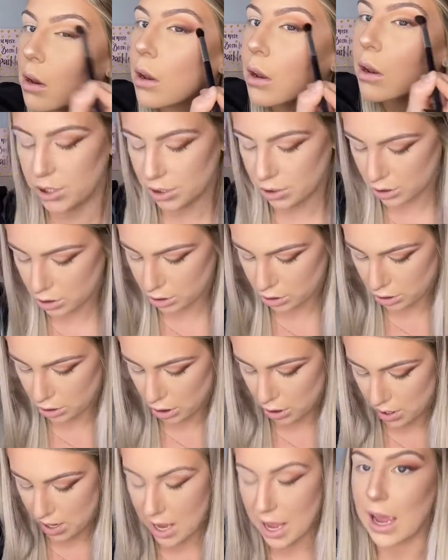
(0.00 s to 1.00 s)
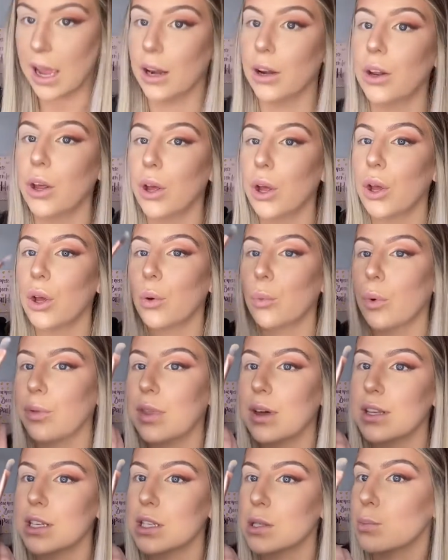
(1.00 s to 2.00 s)
Just going to go in with
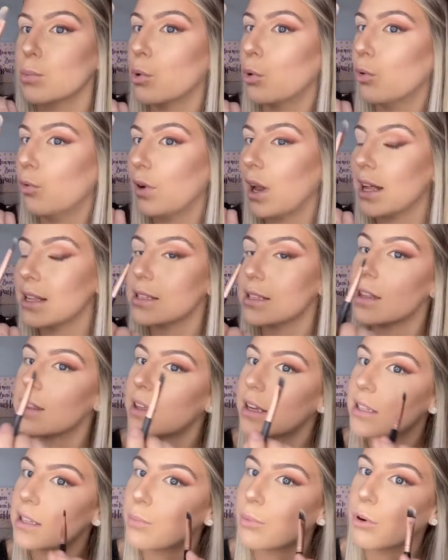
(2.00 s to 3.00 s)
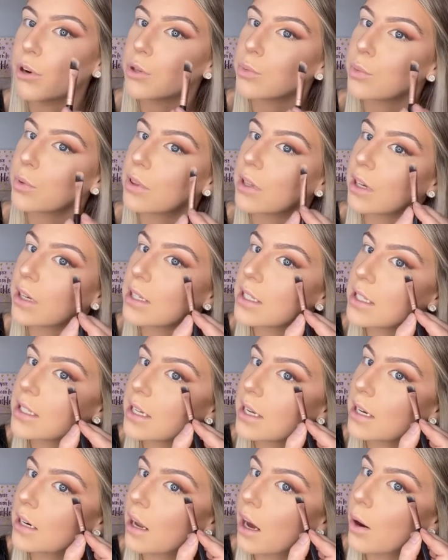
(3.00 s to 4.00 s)
that small flat synthetic brush with the
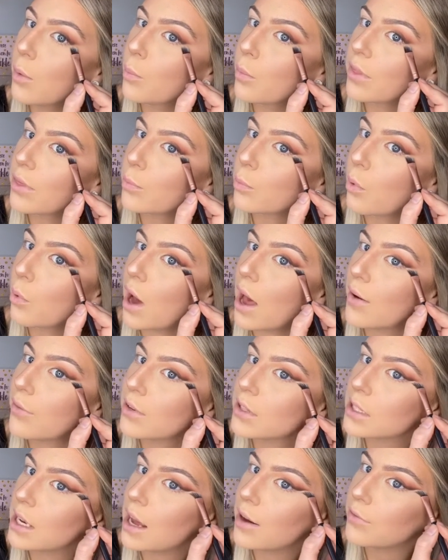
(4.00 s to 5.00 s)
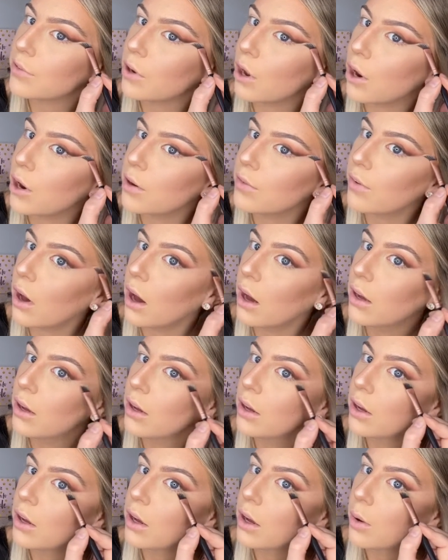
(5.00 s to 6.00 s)
concealer, and with whatever's left over
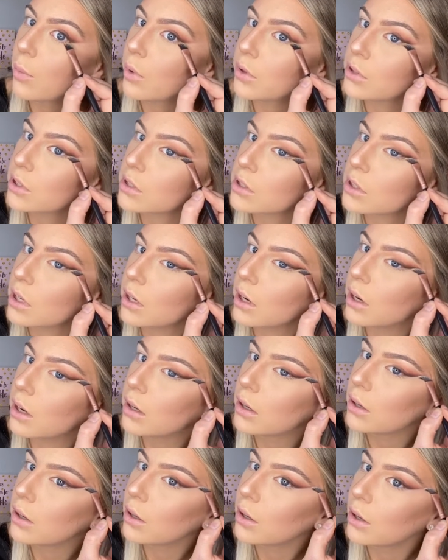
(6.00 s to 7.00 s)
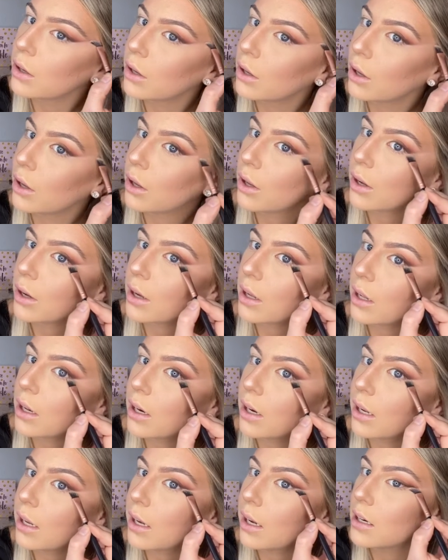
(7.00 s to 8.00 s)
we're just gonna
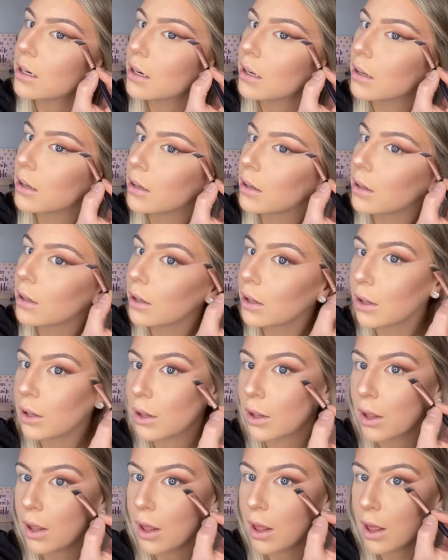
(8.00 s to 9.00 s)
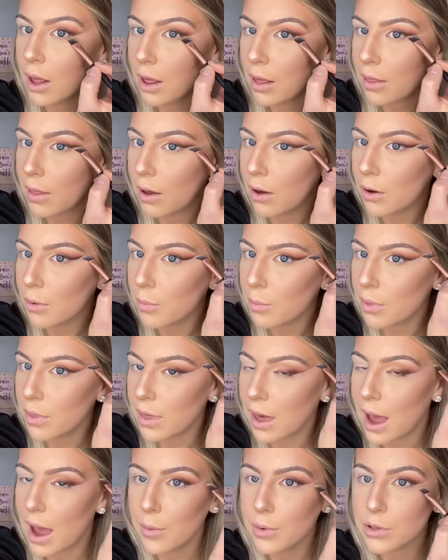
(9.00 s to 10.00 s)
clean that up
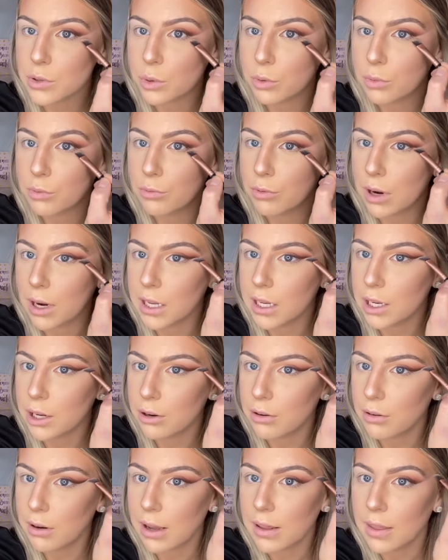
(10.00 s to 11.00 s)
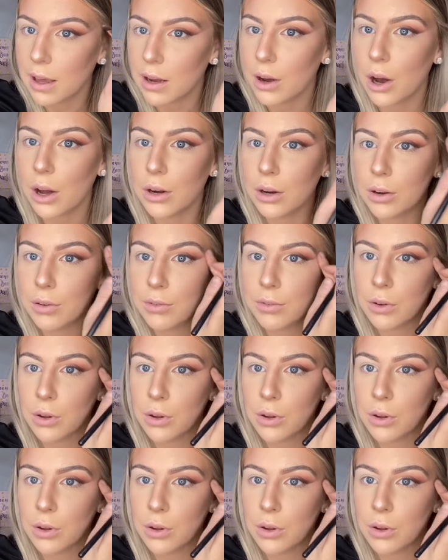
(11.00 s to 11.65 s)
there, which will really create that kind of